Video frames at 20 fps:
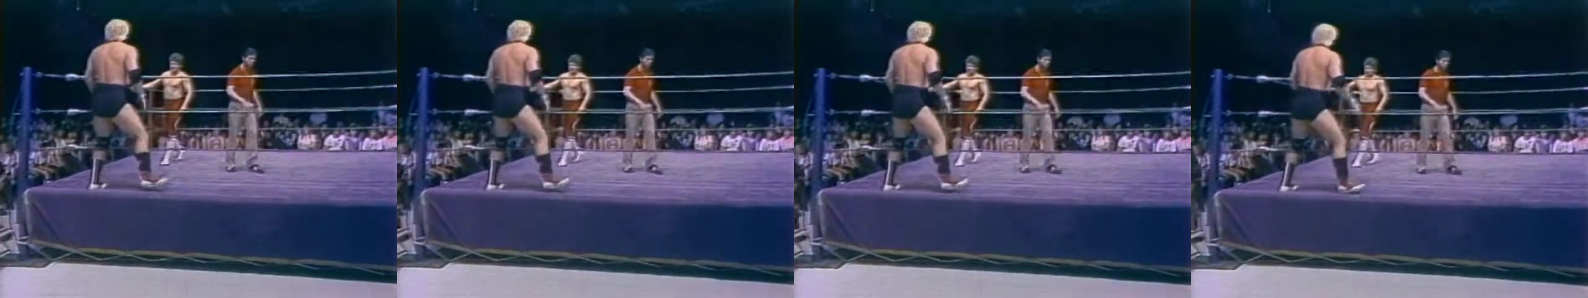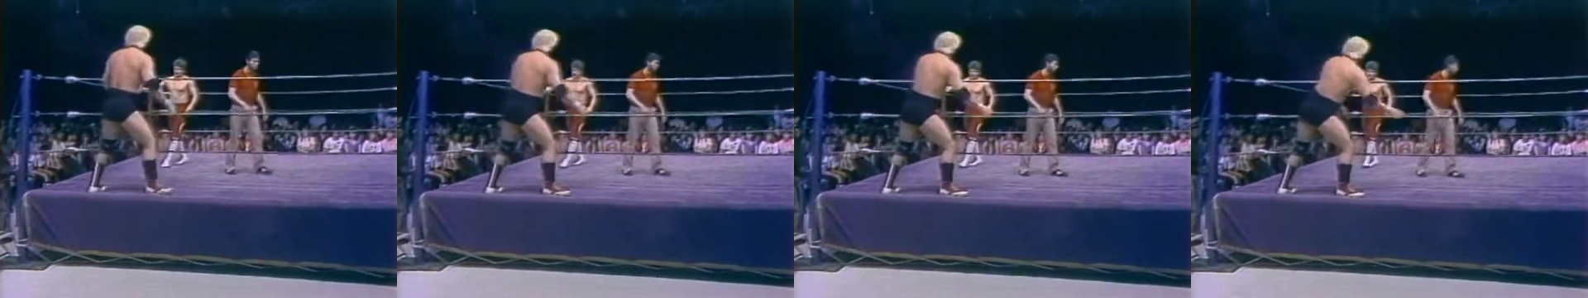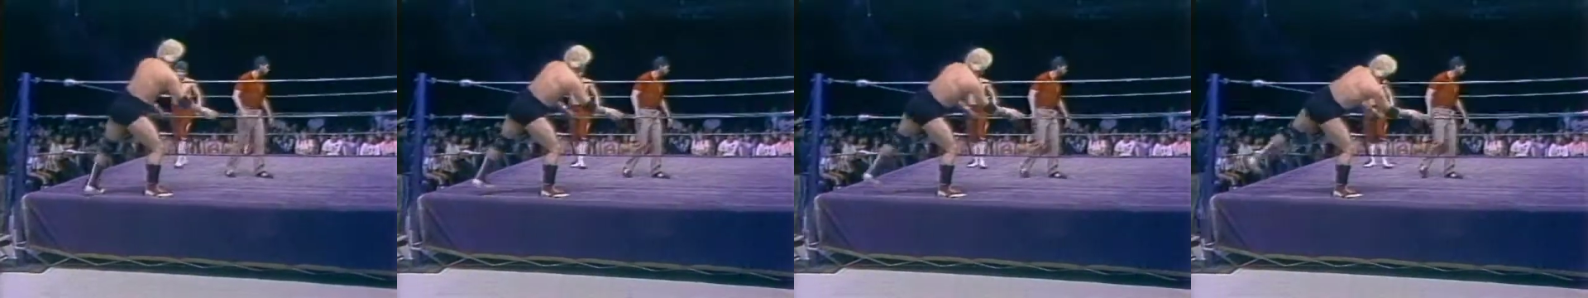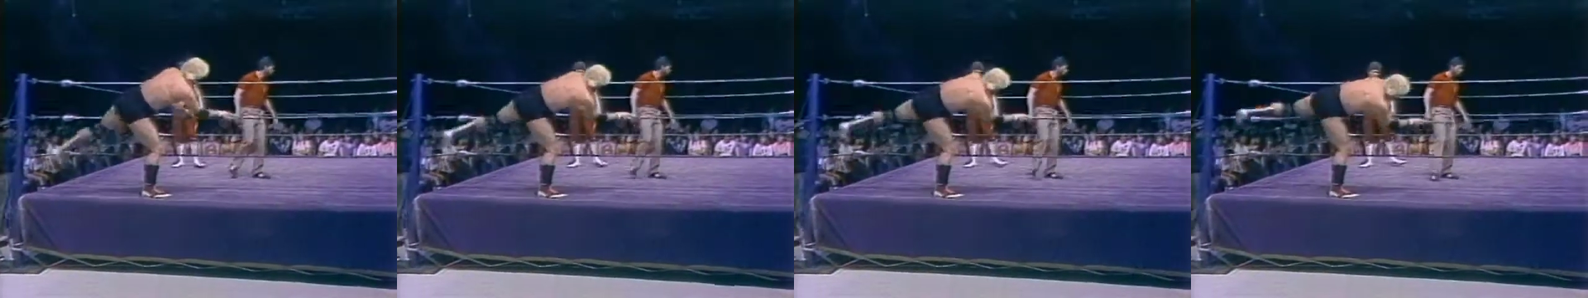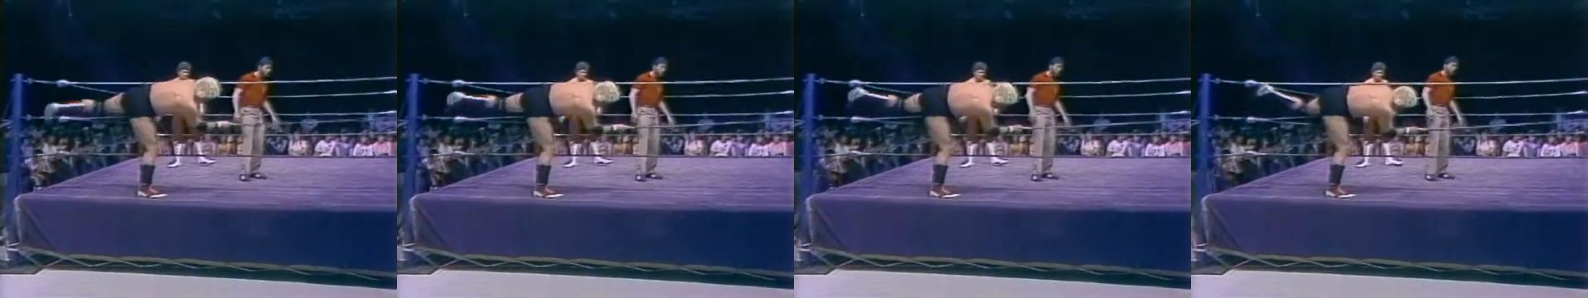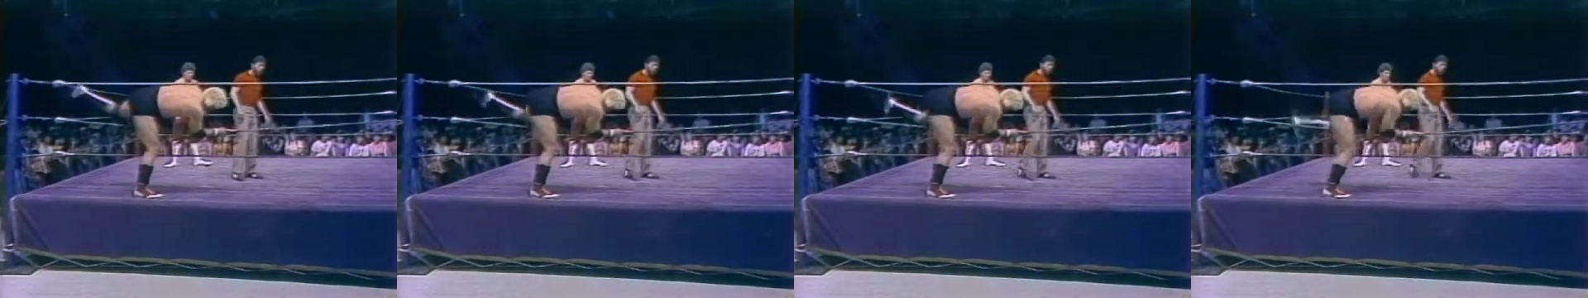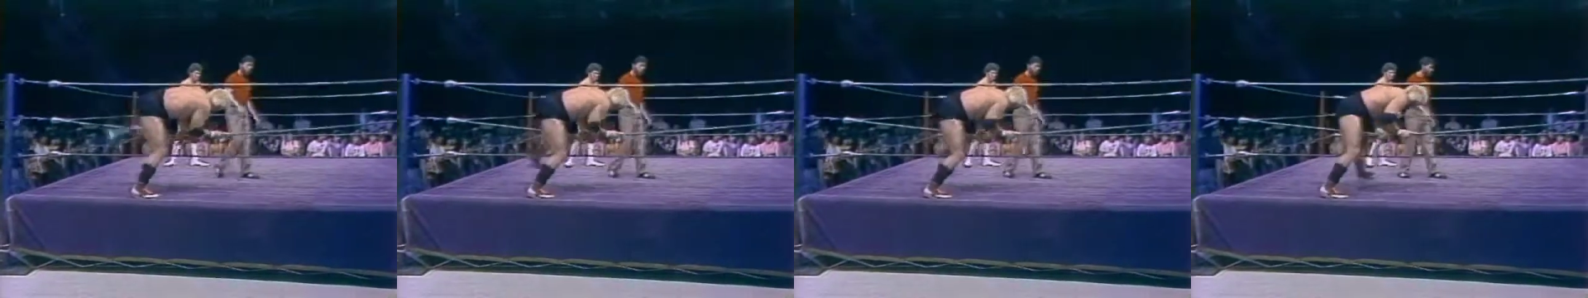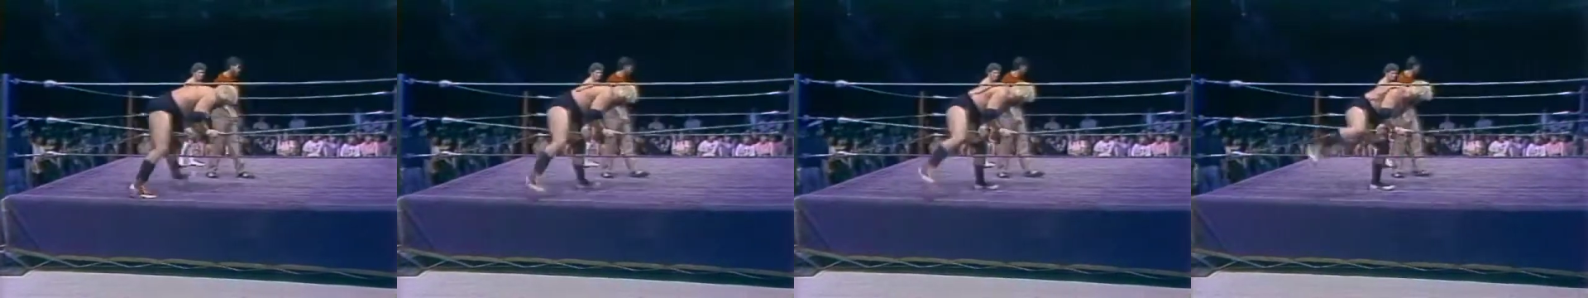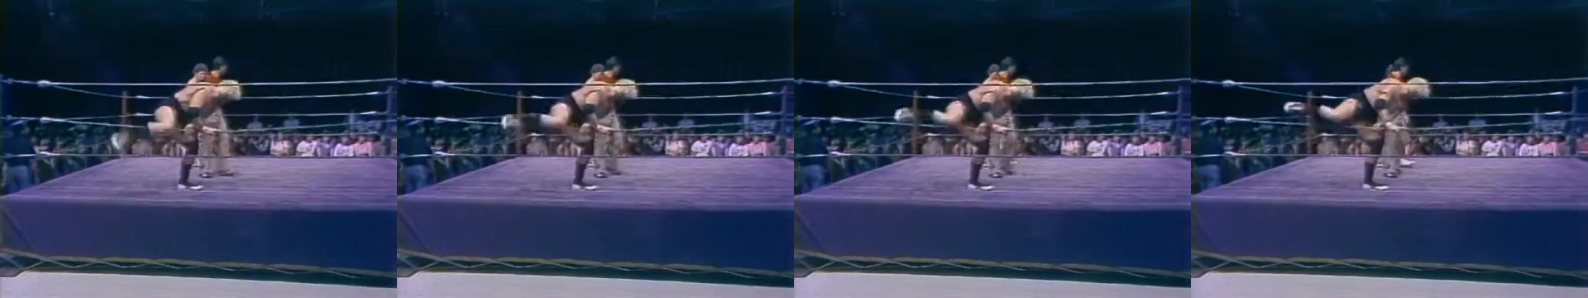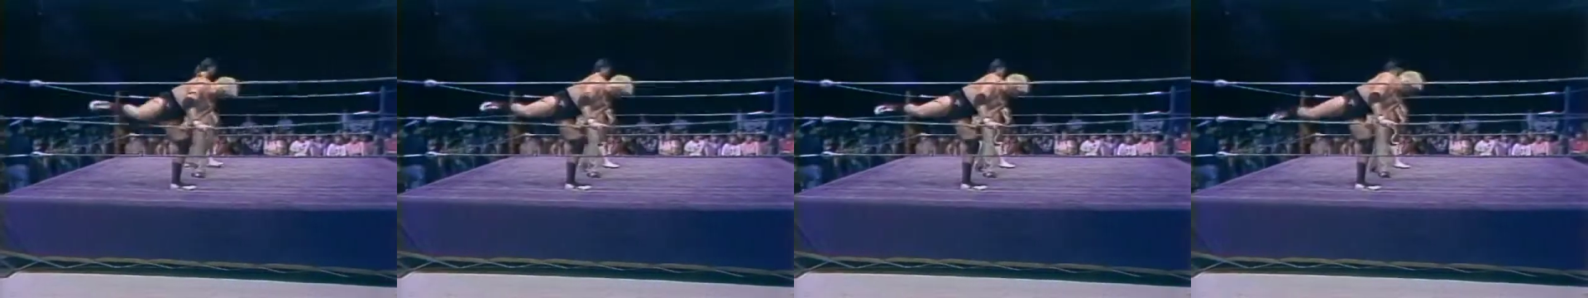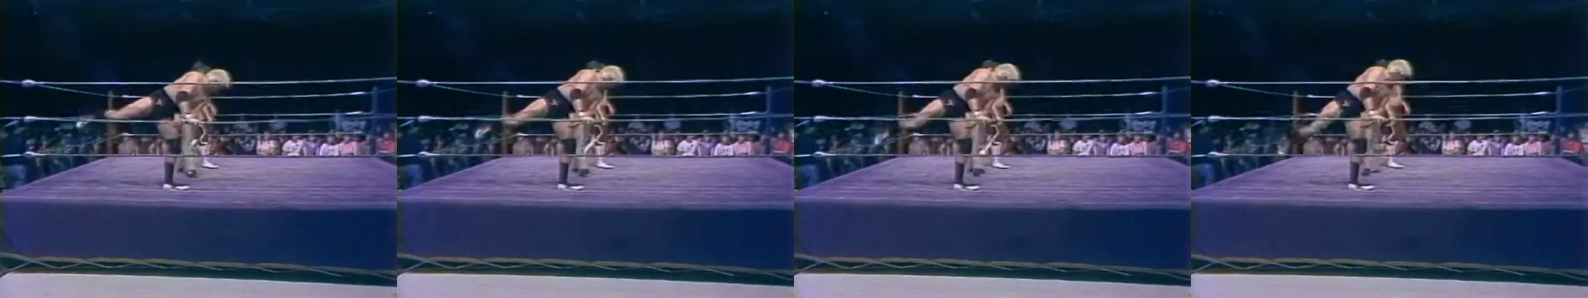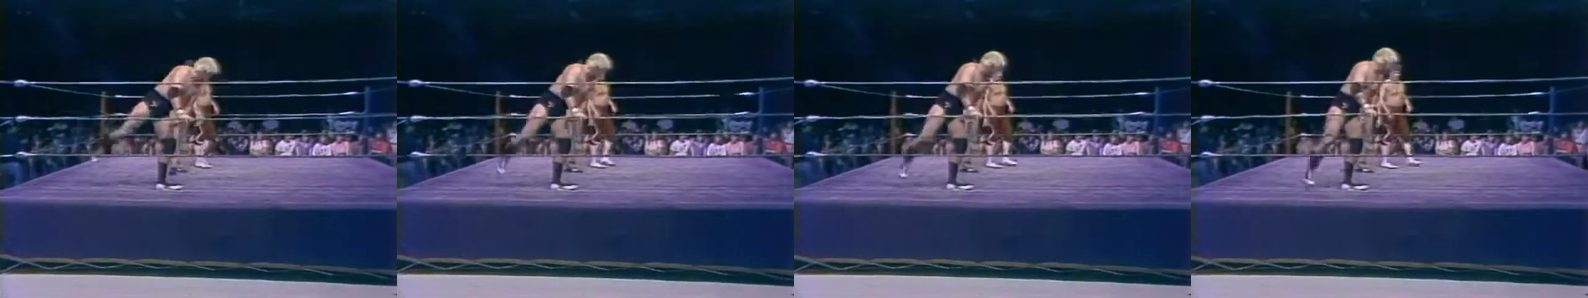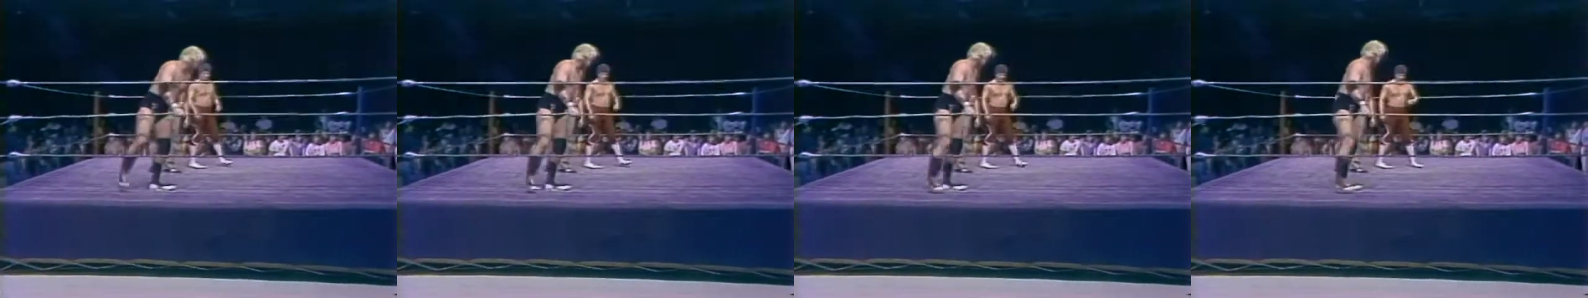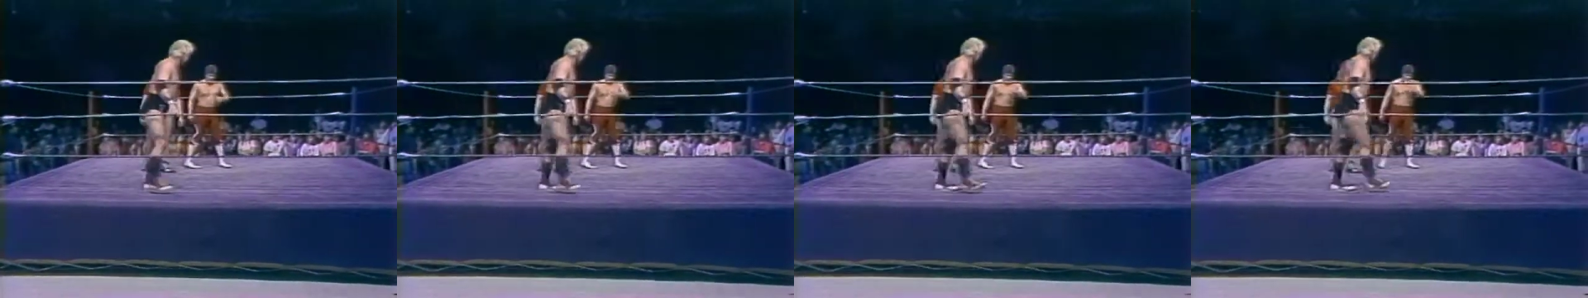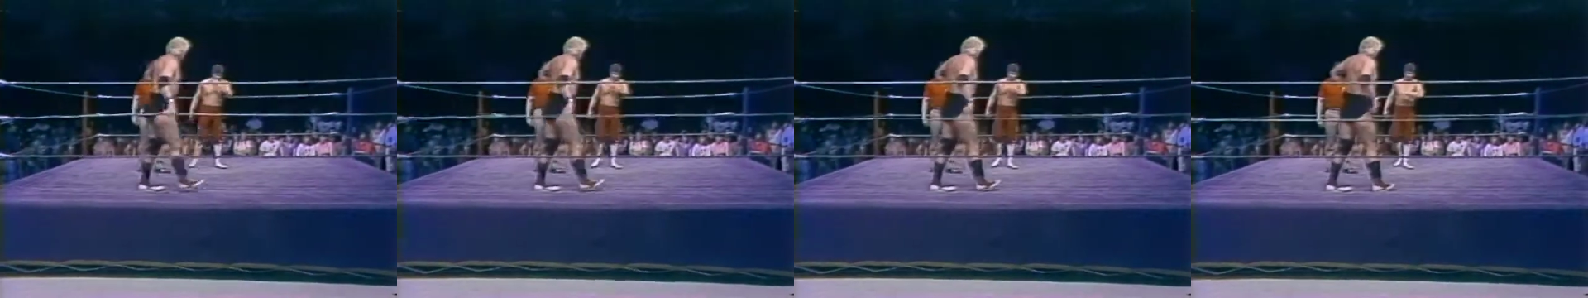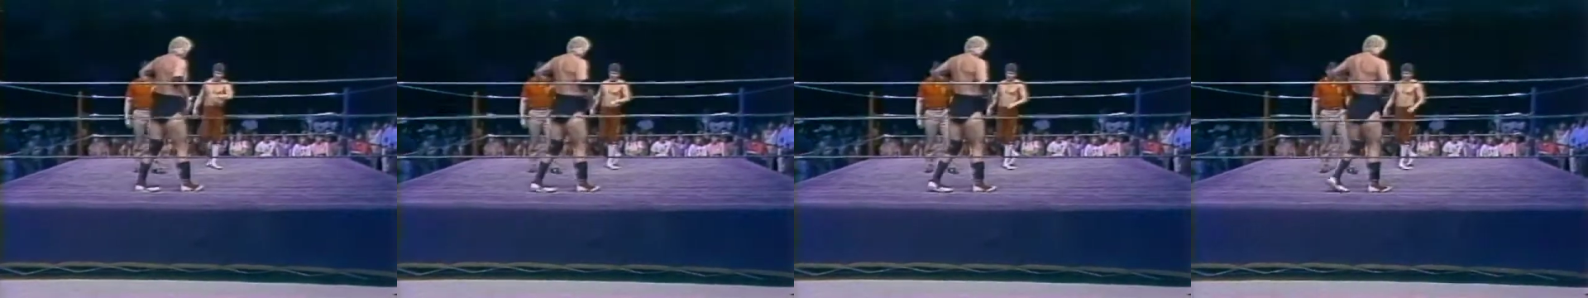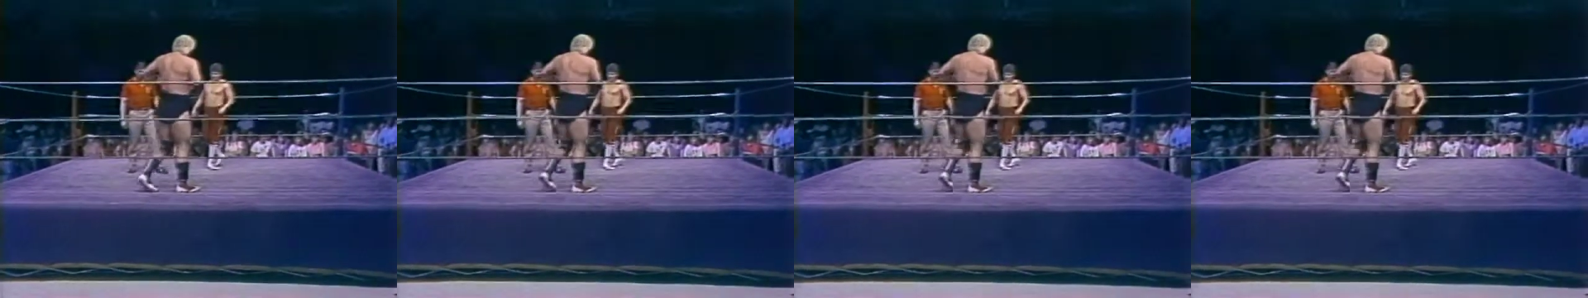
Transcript: (no speaker visible)